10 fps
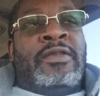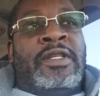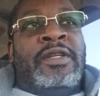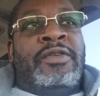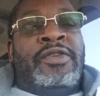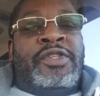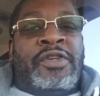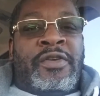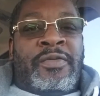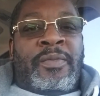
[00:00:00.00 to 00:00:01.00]
send you a
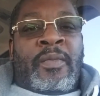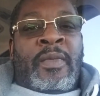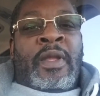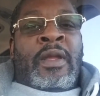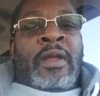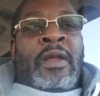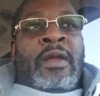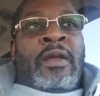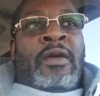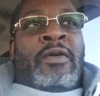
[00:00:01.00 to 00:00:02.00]
shirt.
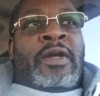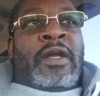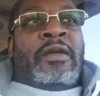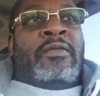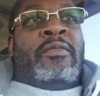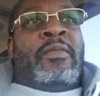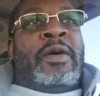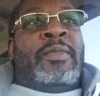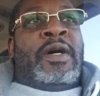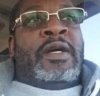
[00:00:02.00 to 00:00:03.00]
Okay,
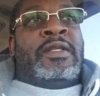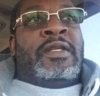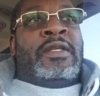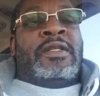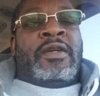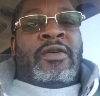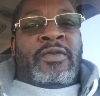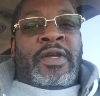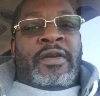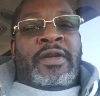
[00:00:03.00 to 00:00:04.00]
my mods is a
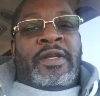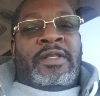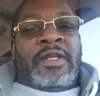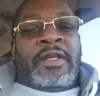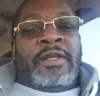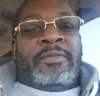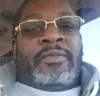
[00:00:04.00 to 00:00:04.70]
cold air intake,